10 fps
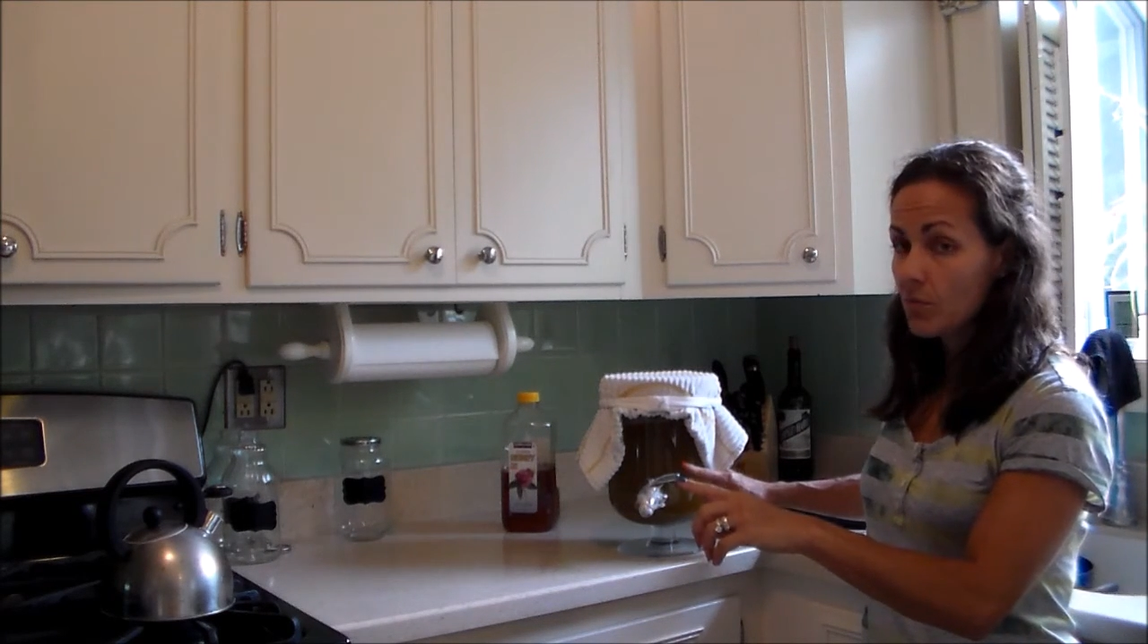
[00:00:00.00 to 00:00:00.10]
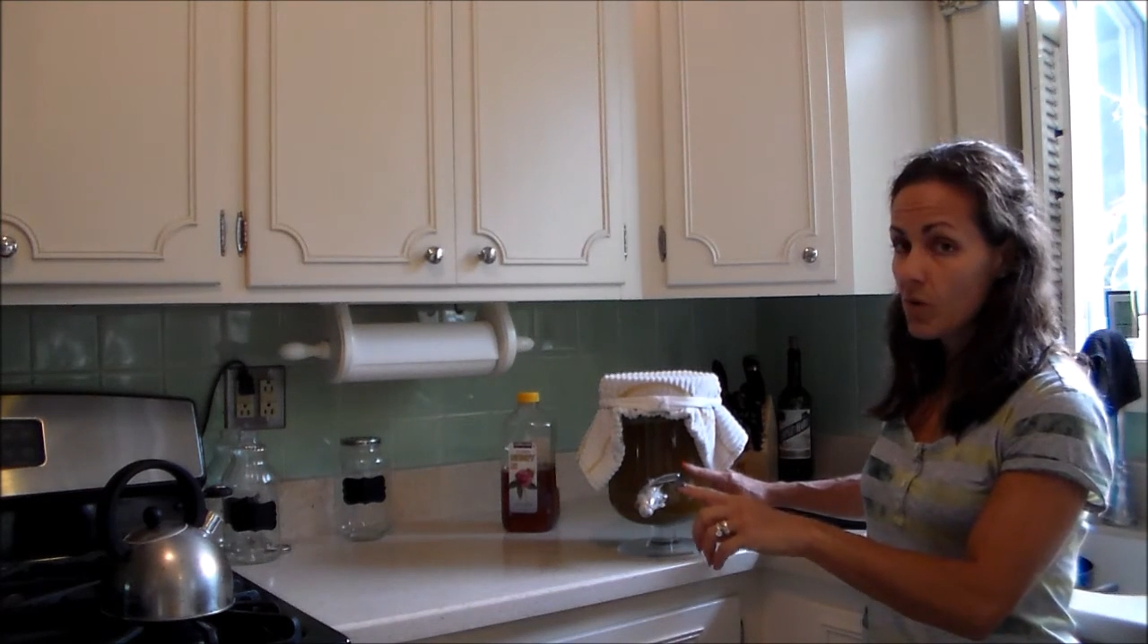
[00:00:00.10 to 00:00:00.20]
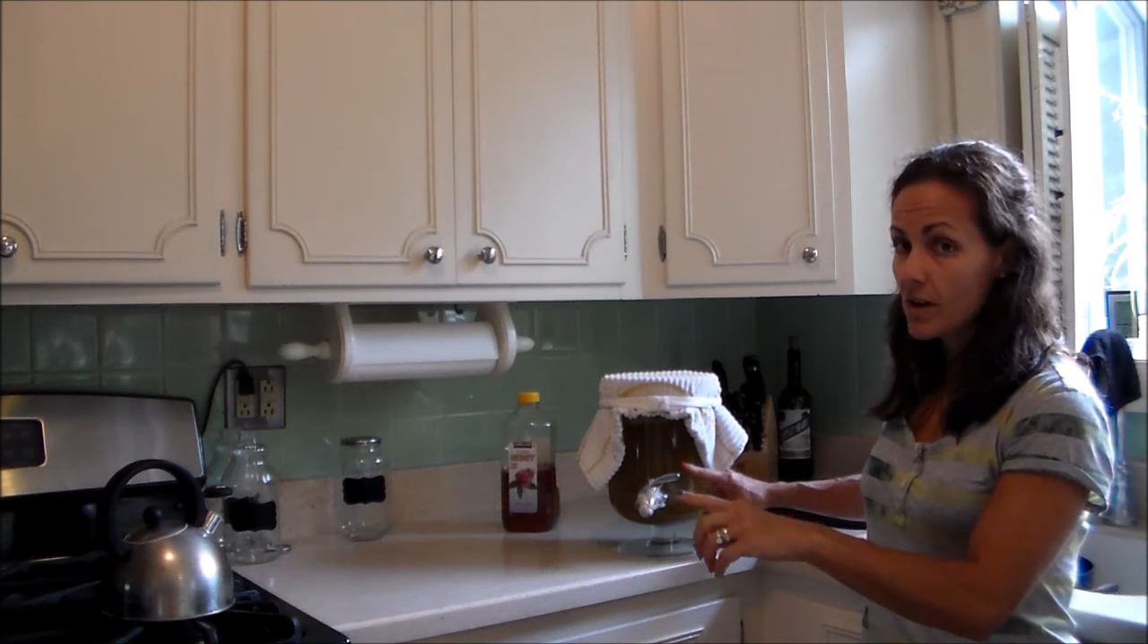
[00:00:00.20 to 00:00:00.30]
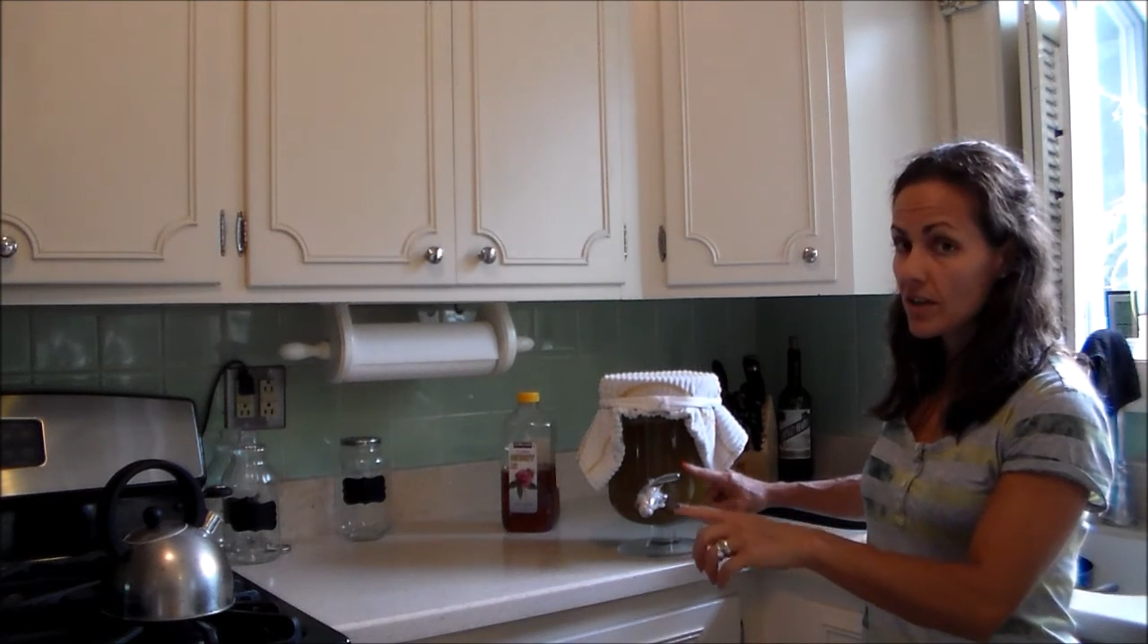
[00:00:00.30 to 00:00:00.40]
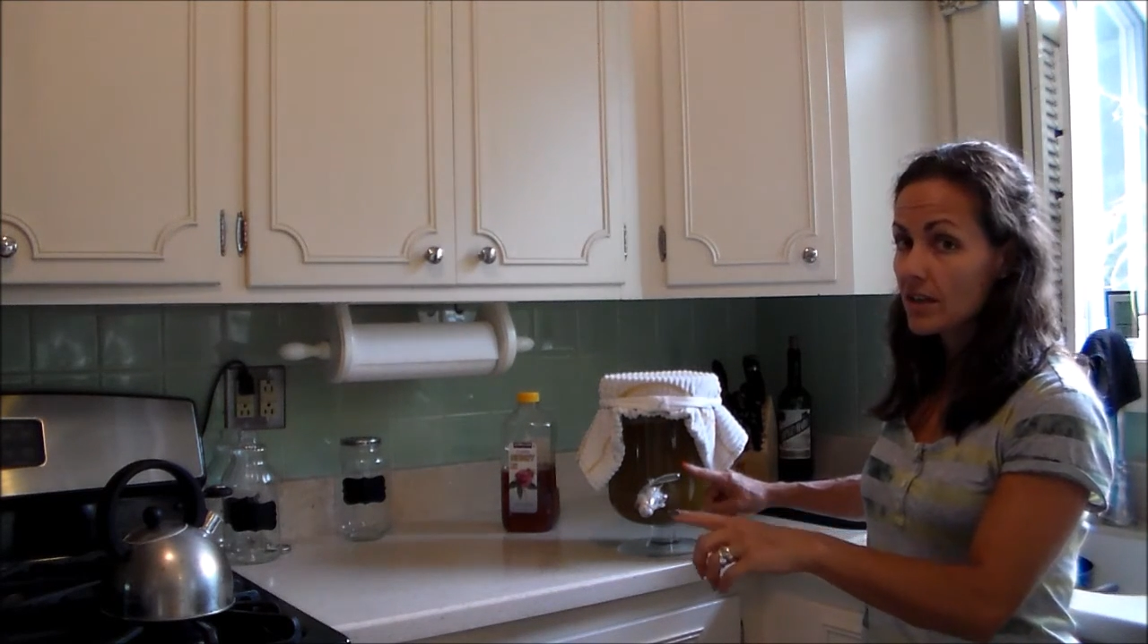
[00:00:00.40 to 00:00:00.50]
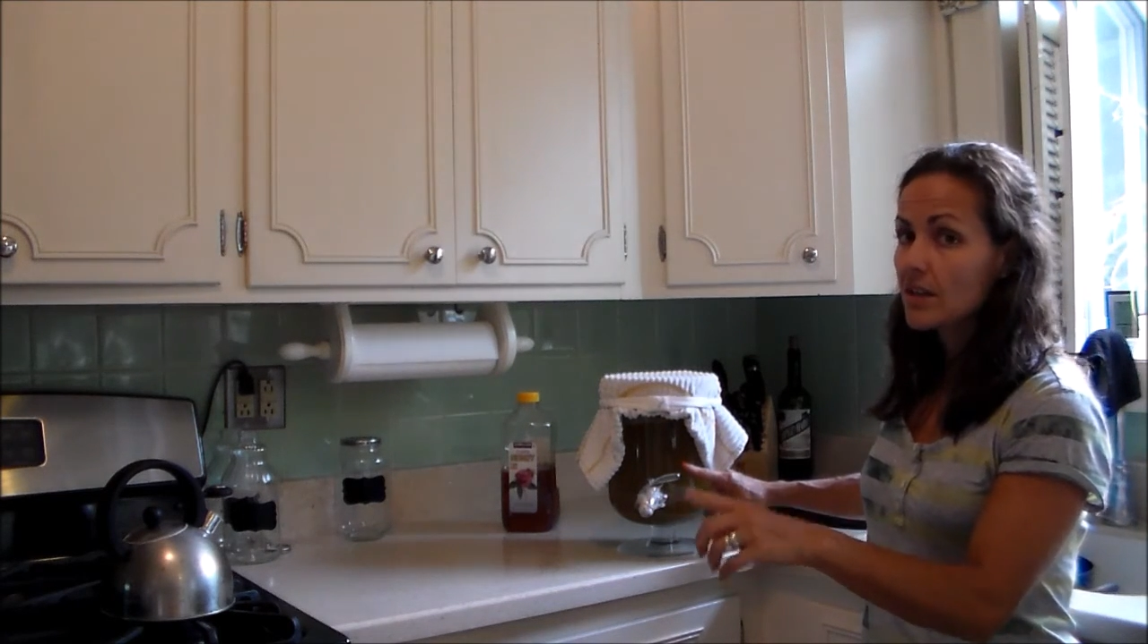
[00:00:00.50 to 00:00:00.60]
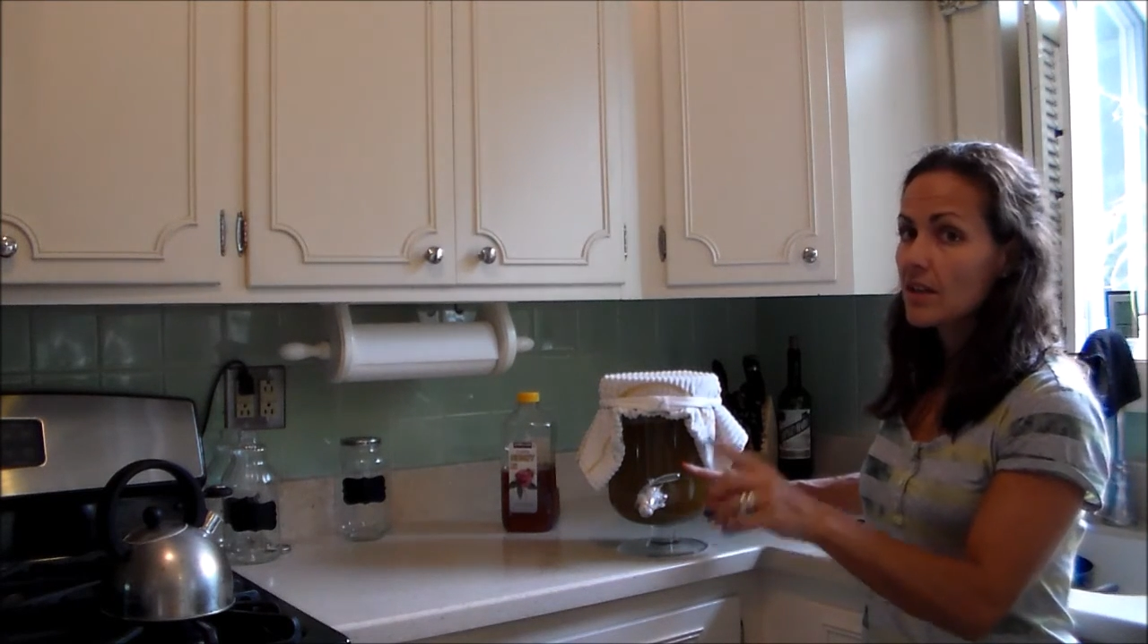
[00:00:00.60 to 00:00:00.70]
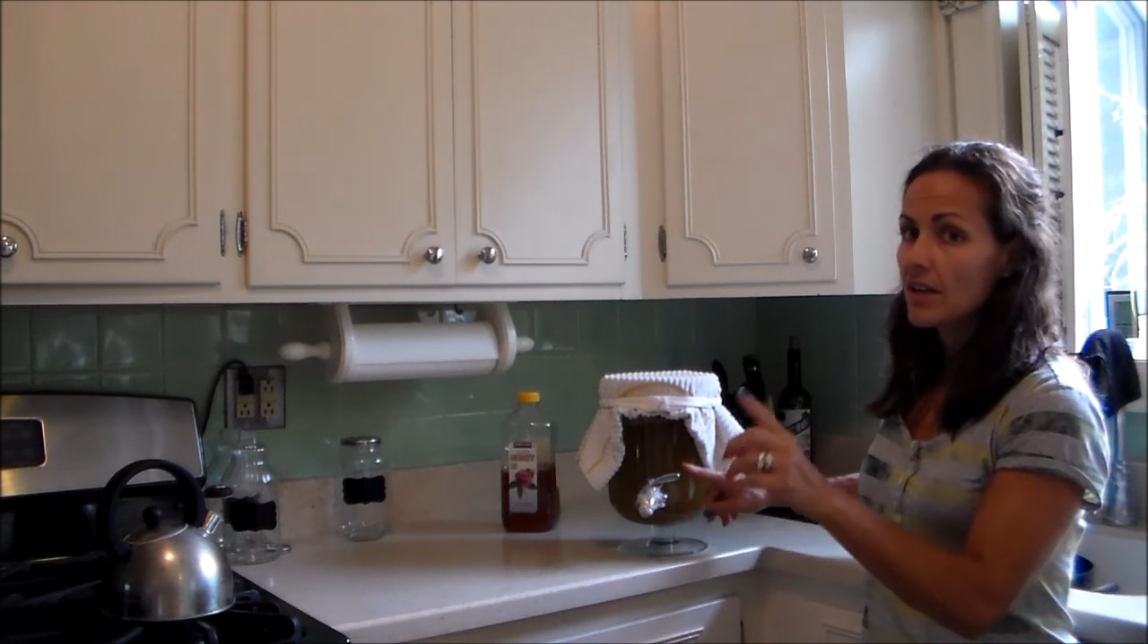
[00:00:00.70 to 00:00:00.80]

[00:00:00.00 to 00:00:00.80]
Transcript: up water.